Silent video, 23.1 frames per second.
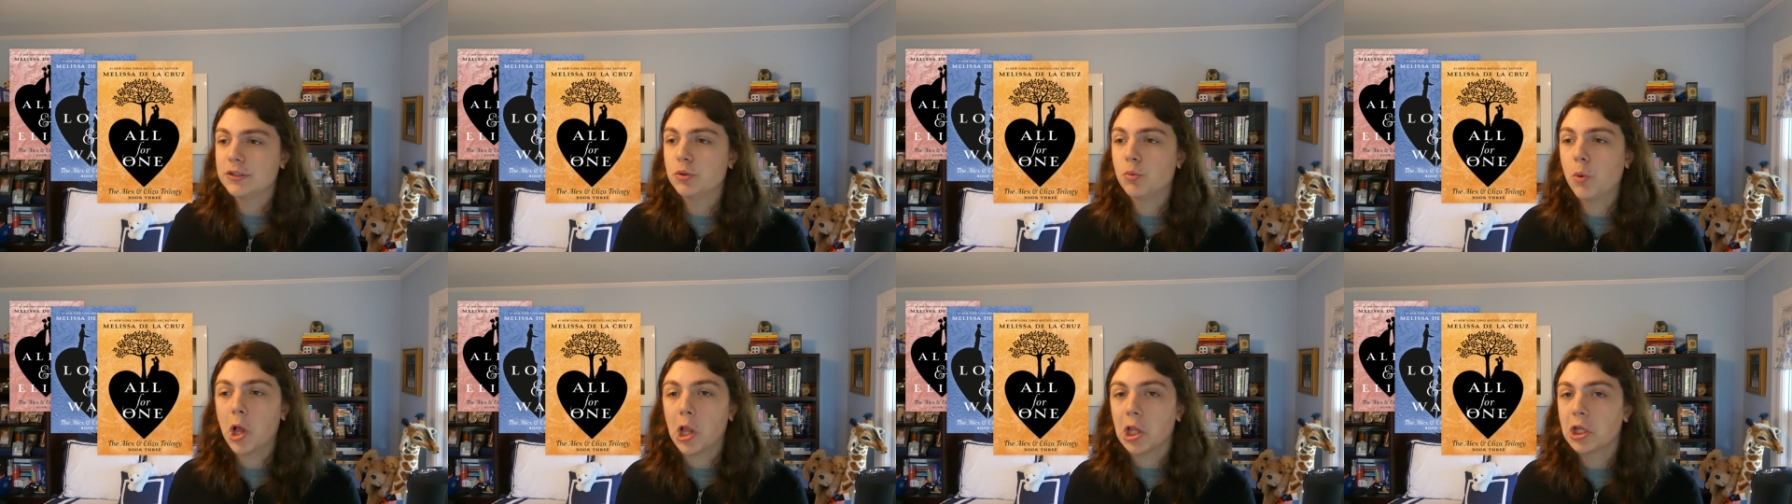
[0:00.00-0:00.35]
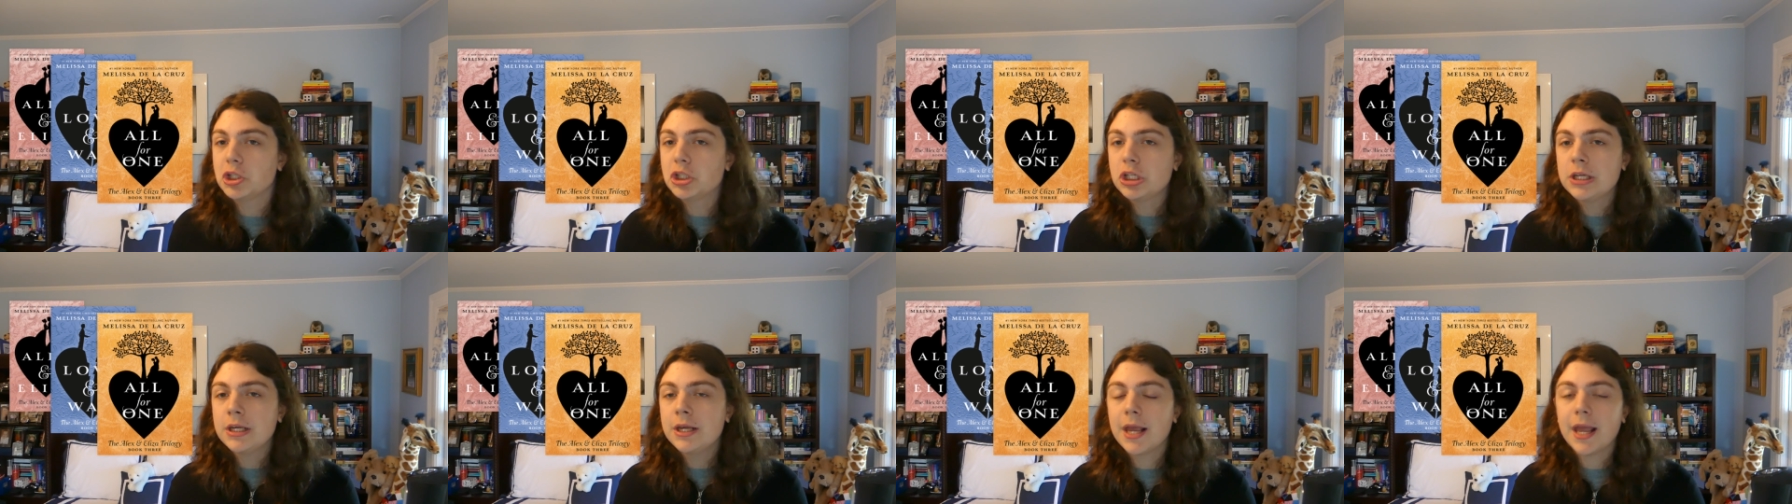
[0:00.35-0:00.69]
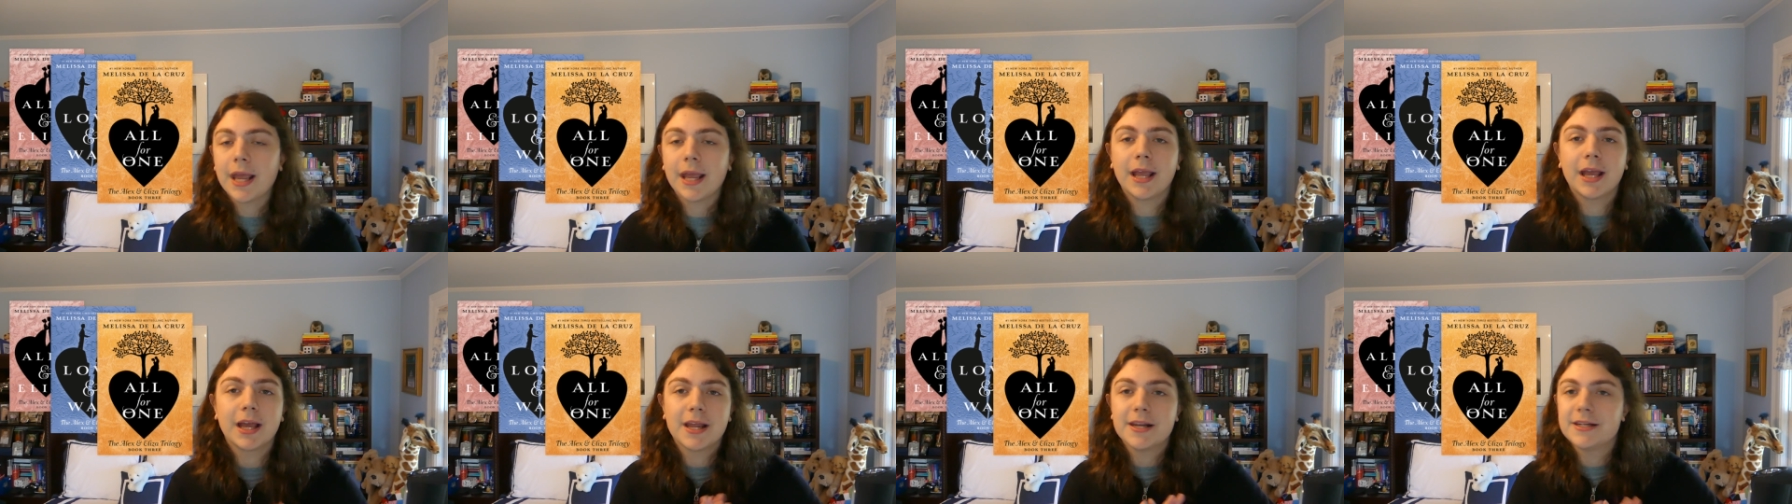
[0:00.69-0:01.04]
duology
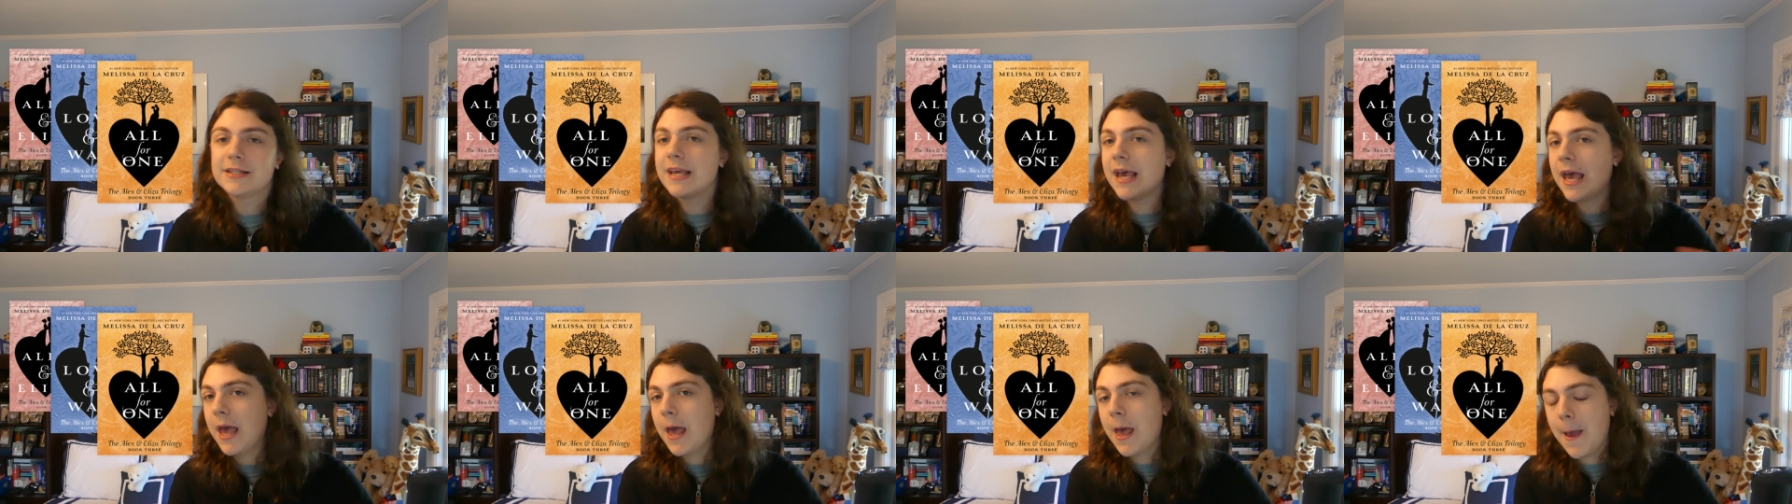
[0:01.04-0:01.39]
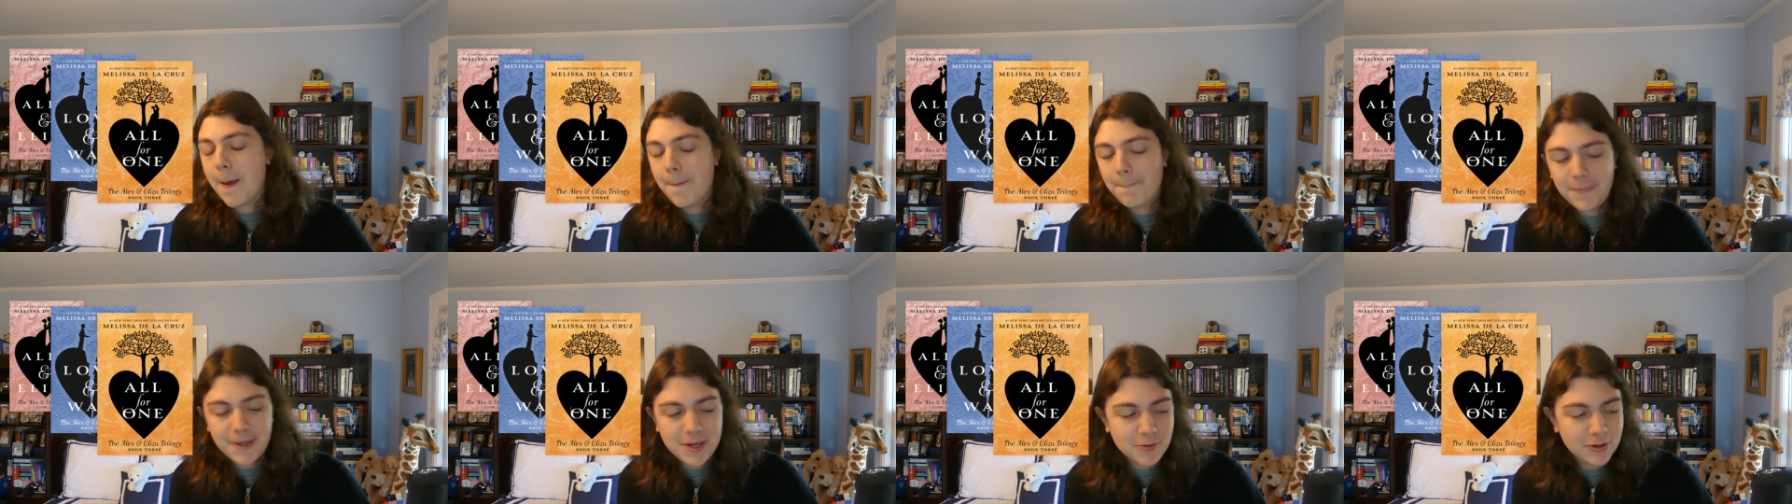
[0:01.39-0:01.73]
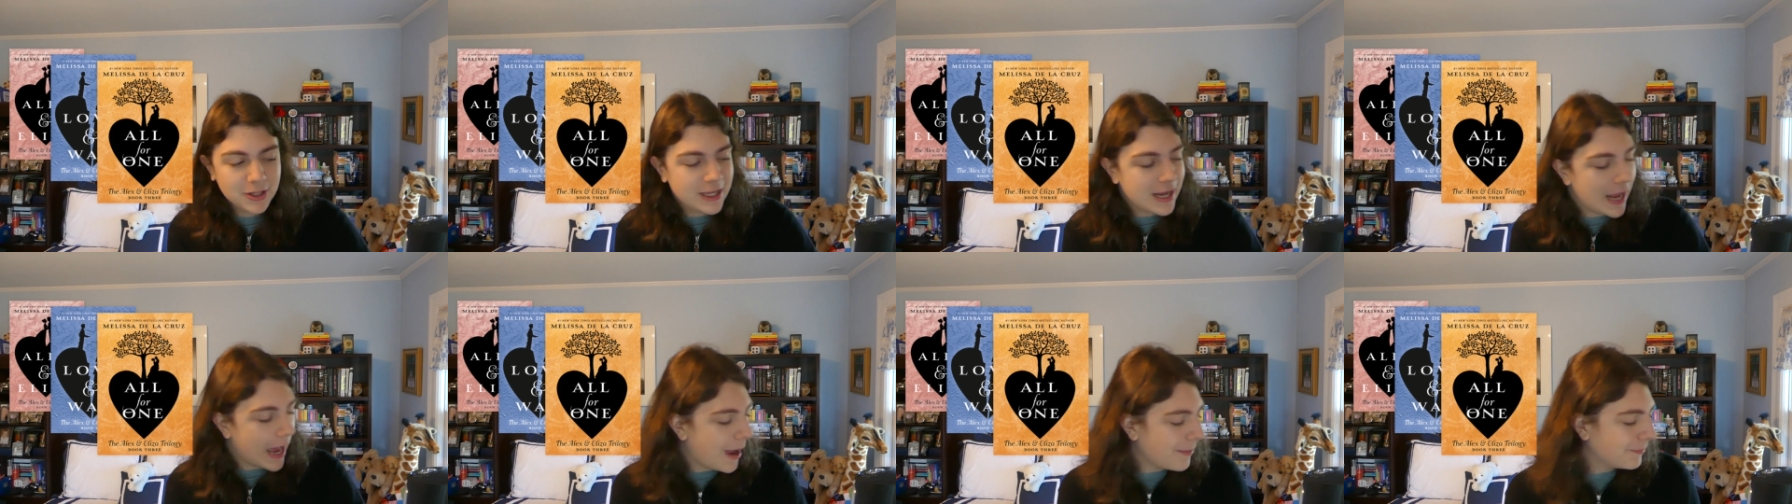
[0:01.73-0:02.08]
and be
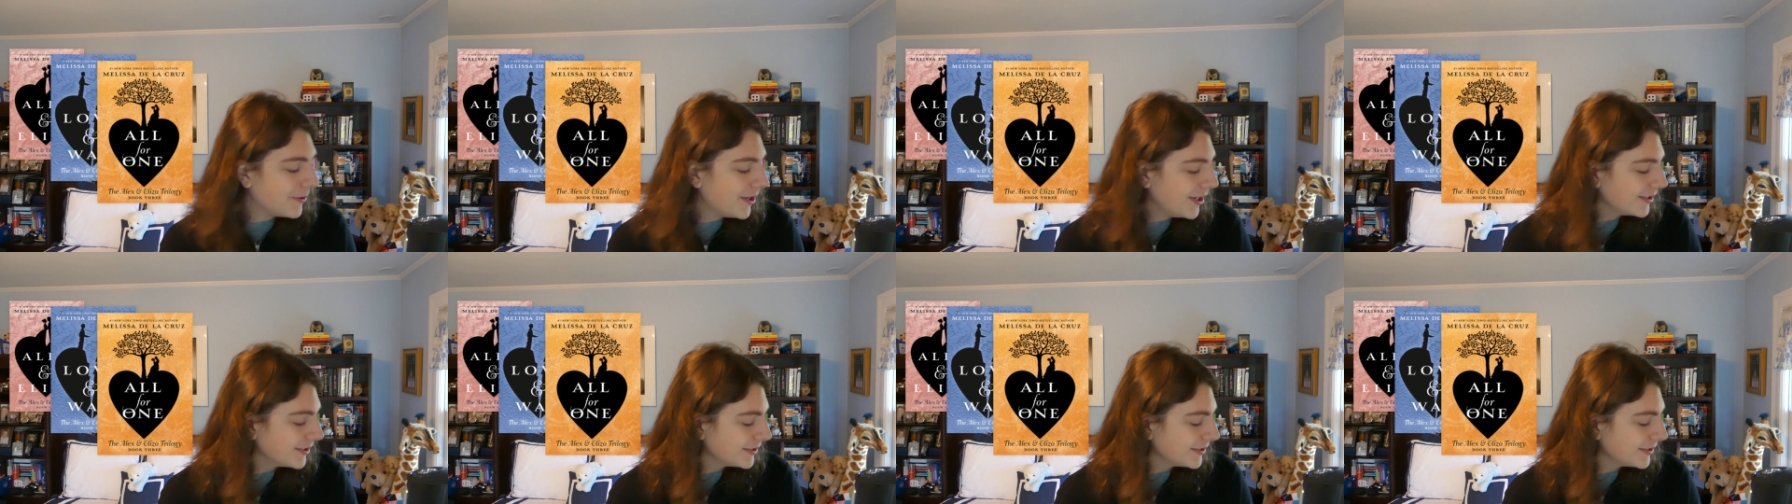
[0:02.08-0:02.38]
really happy.